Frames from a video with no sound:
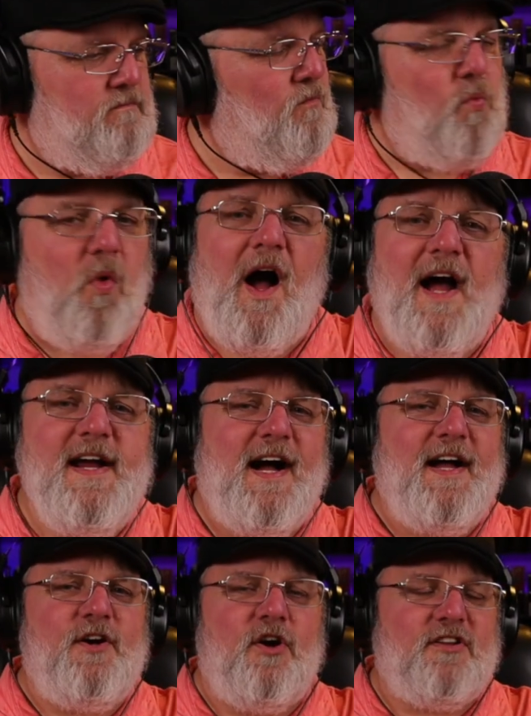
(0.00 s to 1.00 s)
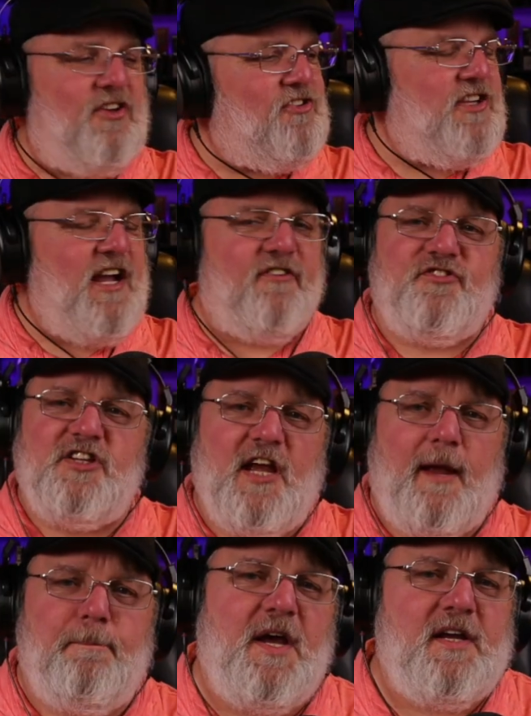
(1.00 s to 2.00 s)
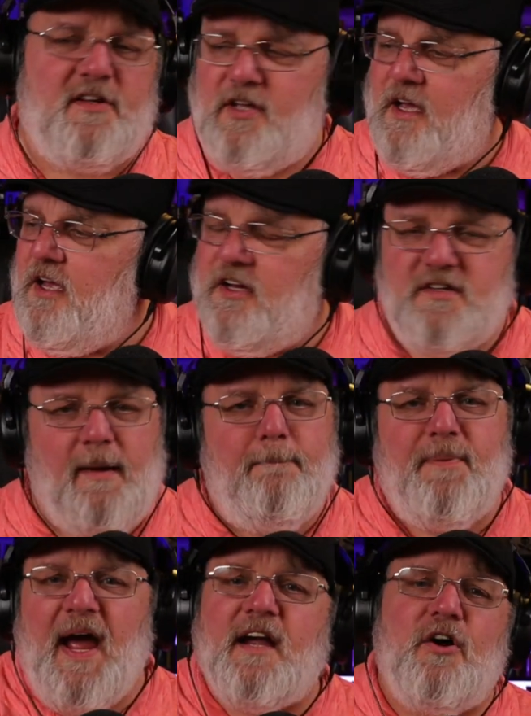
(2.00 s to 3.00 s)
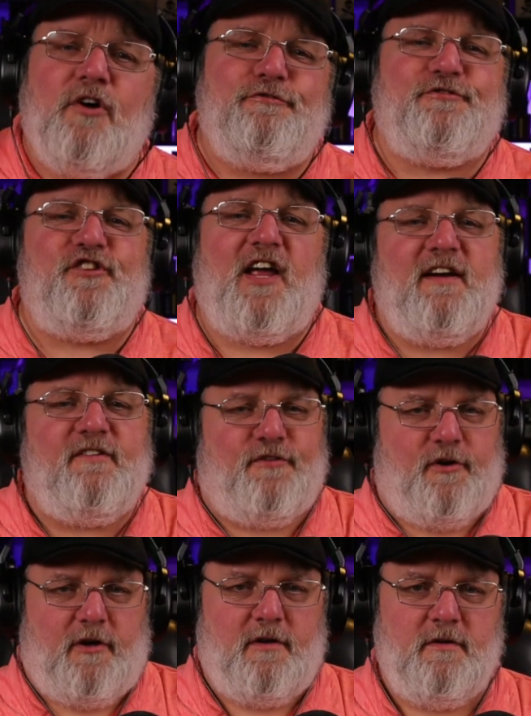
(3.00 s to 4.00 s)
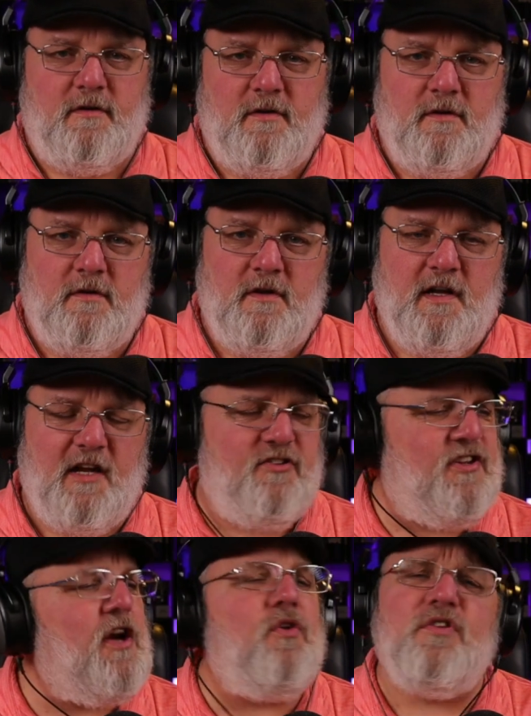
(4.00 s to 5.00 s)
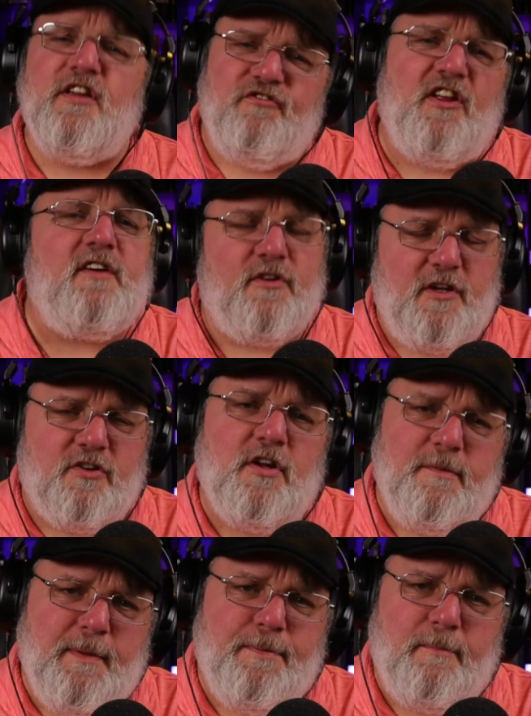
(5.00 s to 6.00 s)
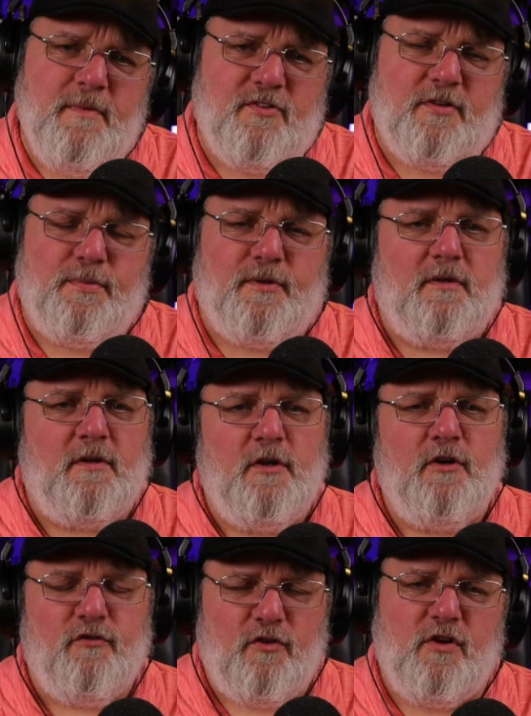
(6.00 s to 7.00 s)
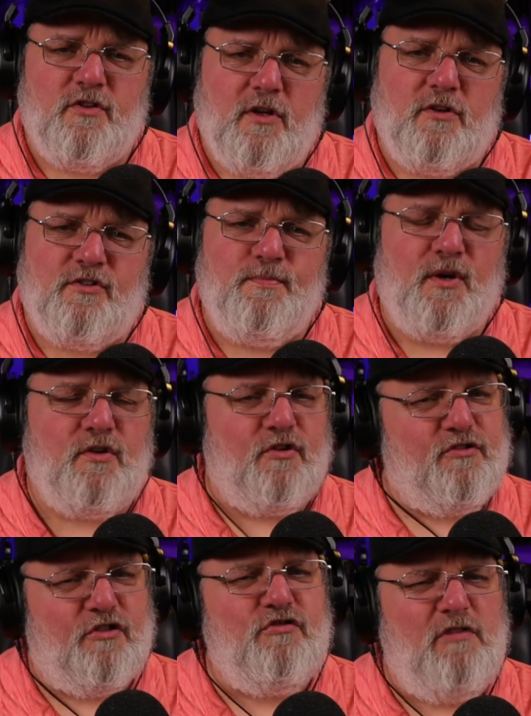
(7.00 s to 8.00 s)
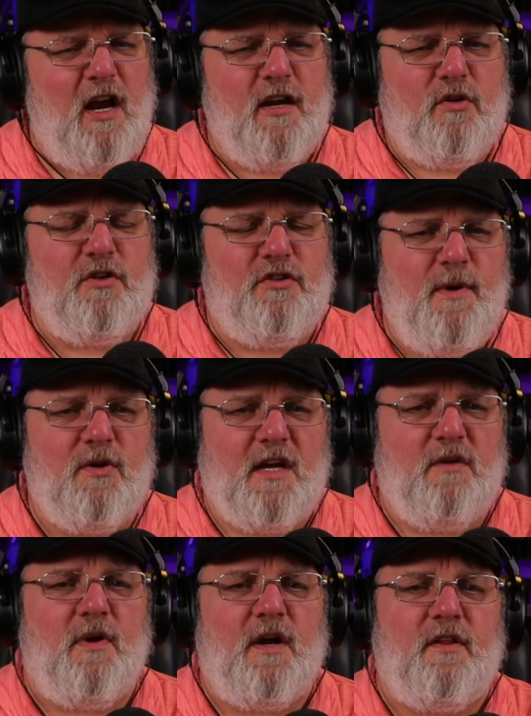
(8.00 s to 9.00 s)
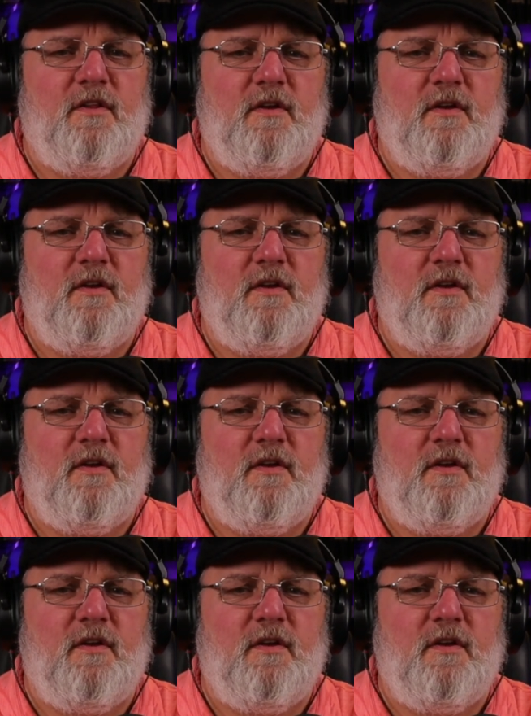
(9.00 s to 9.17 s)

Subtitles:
Why on earth does the FDA pick tobacco flavor as the only flavor that's going to be permissible for adult smokers to try and quit smoking with?